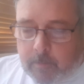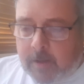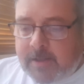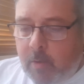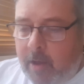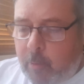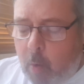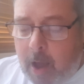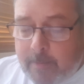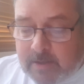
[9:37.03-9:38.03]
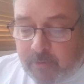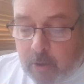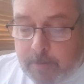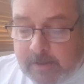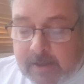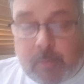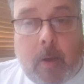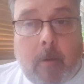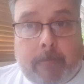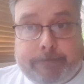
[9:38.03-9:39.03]
So I thought, what happens if you're a business?
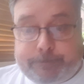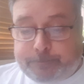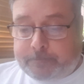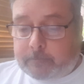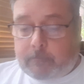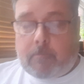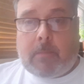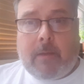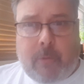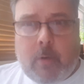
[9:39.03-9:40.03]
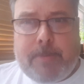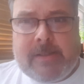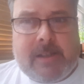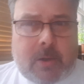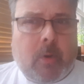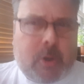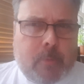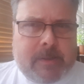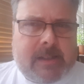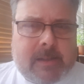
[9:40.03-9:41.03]
Well, if you're a business, you want to do
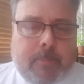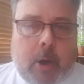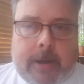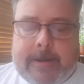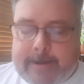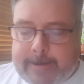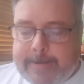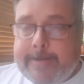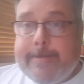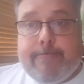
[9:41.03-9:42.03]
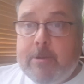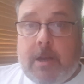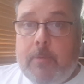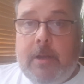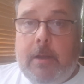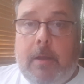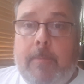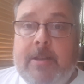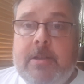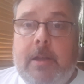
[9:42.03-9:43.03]
business at Pride, which I would
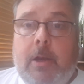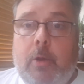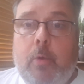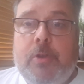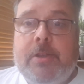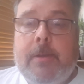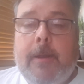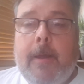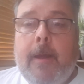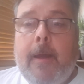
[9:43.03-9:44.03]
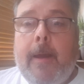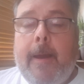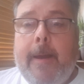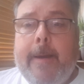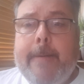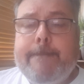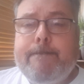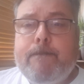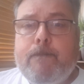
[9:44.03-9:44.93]
imagine includes, probably